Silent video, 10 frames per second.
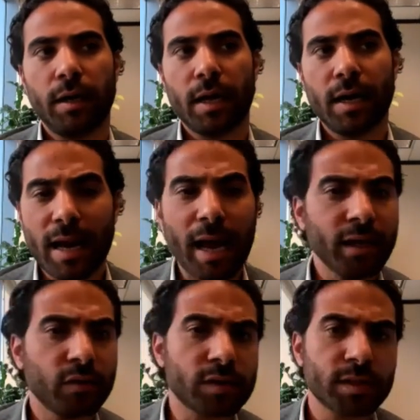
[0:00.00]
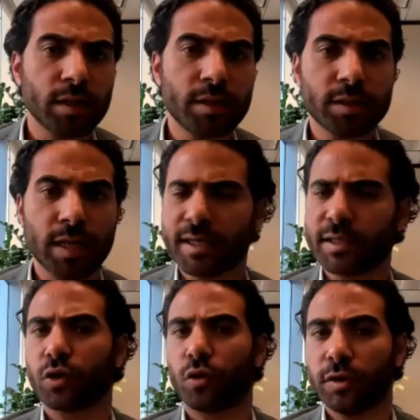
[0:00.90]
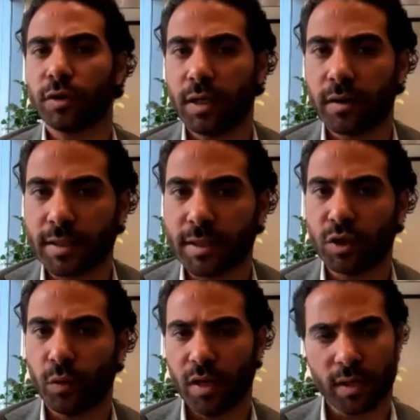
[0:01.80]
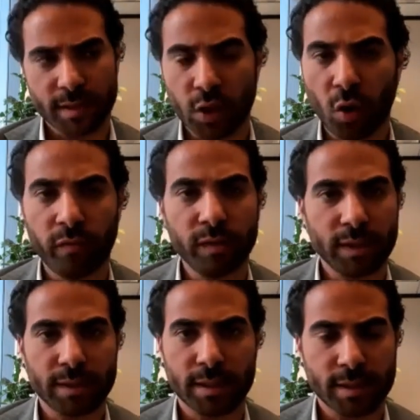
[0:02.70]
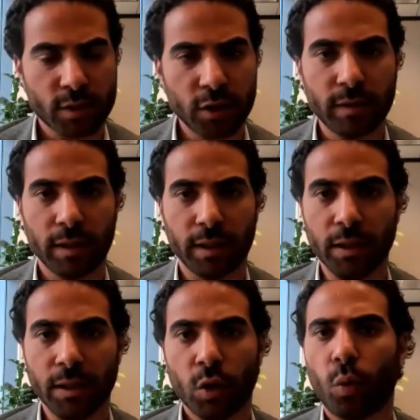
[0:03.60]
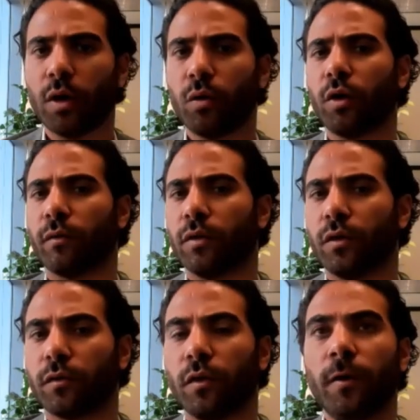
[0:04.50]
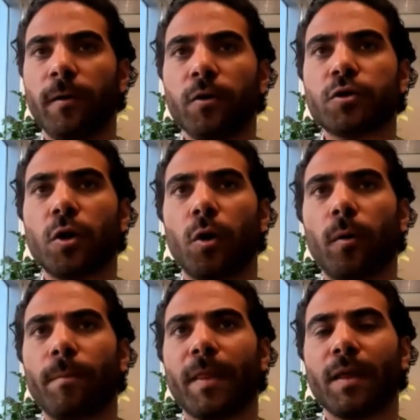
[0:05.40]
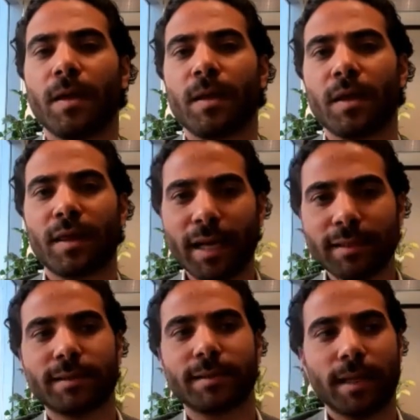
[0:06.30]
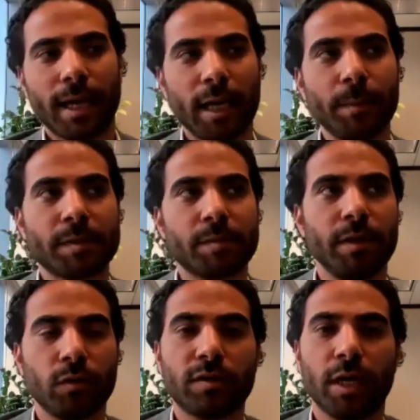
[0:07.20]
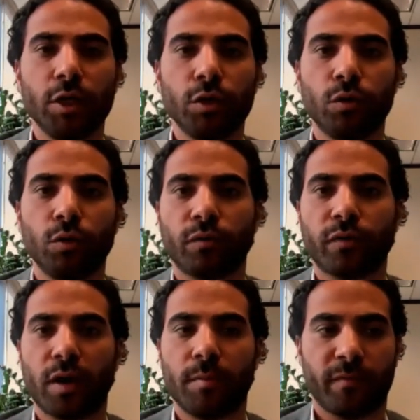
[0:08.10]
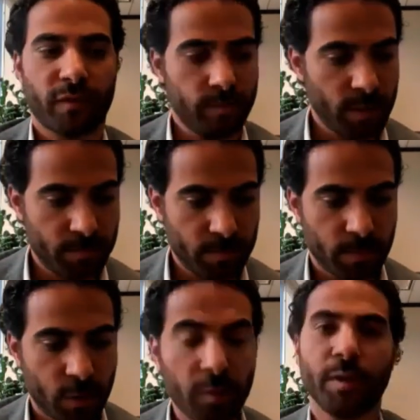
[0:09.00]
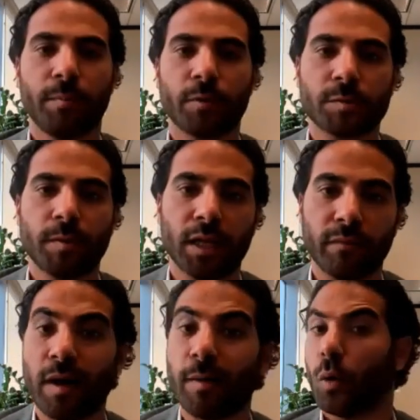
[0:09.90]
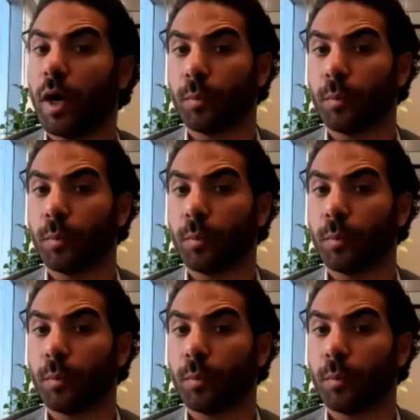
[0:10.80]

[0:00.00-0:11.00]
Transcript: react to such extraordinary situations. And COVID is certainly one of those. So that helps me to tell you from a company perspective, I'm quite